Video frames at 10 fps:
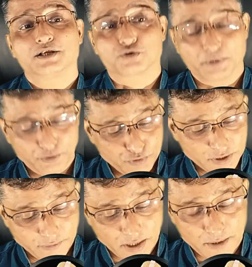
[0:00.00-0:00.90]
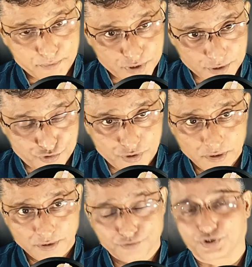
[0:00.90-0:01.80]
So when you develop such
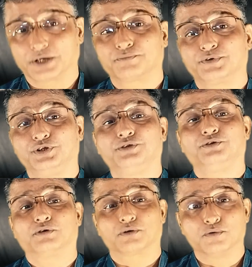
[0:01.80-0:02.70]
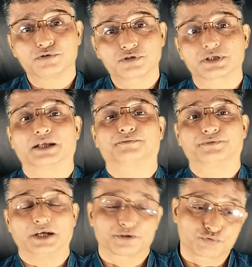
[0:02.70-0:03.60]
thing within your own
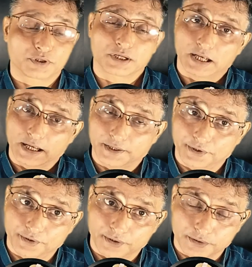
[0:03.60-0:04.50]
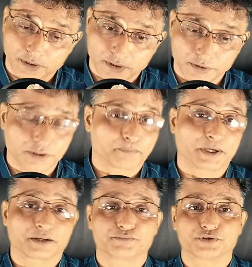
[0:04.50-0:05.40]
self, that's what I, in the earlier
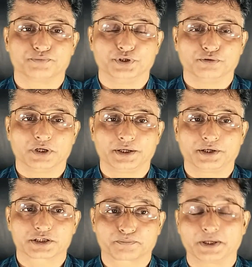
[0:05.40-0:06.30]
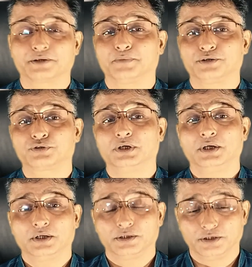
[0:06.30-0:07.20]
part of this video, I explained about
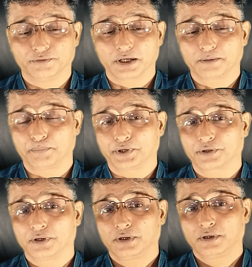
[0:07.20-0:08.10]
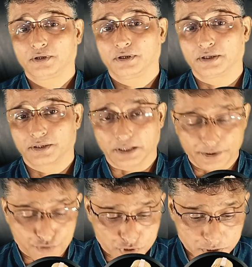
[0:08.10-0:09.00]
developing an
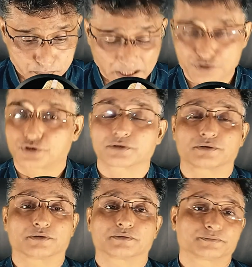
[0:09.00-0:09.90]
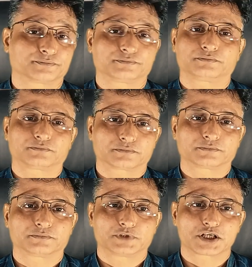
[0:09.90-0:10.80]
introspection,
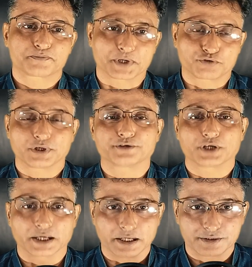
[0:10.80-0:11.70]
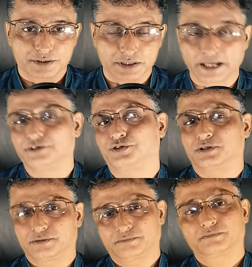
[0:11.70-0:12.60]
speculating inside,
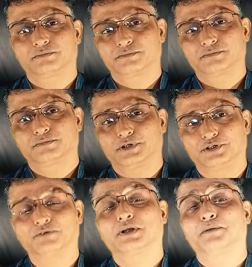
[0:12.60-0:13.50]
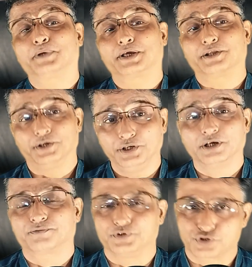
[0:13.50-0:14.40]
developing an
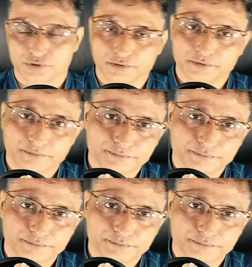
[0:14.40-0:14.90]
inner vision.